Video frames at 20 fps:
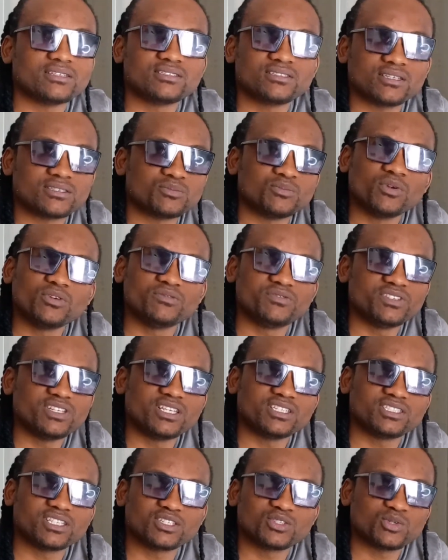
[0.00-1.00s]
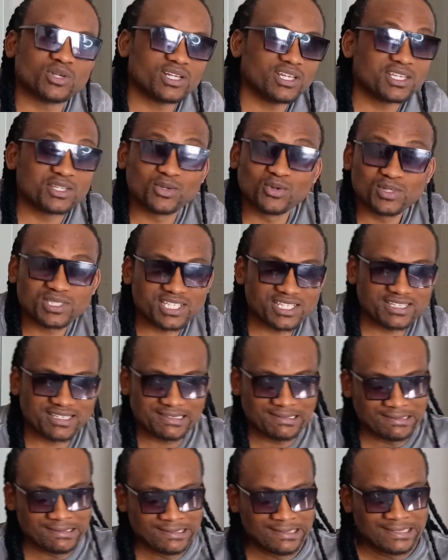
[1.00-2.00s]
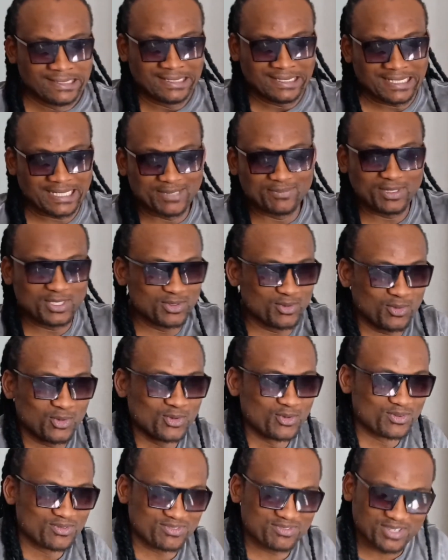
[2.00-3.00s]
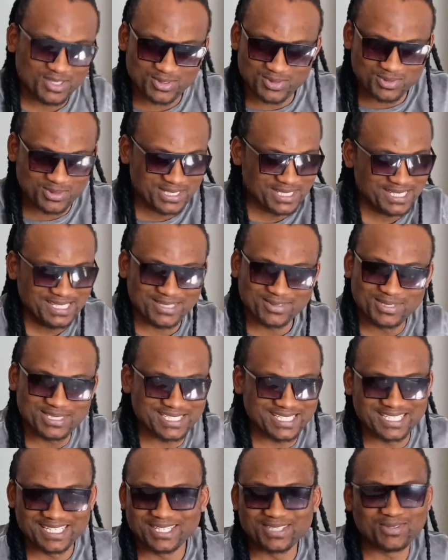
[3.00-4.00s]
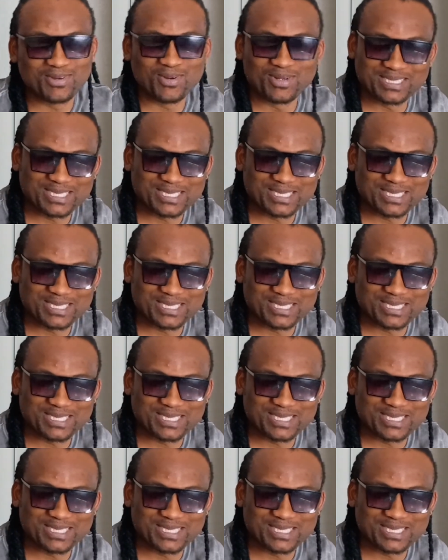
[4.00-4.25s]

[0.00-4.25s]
it's a small village, actually. We hold it to go to Kwamfi, to go to Kwamfi, to go to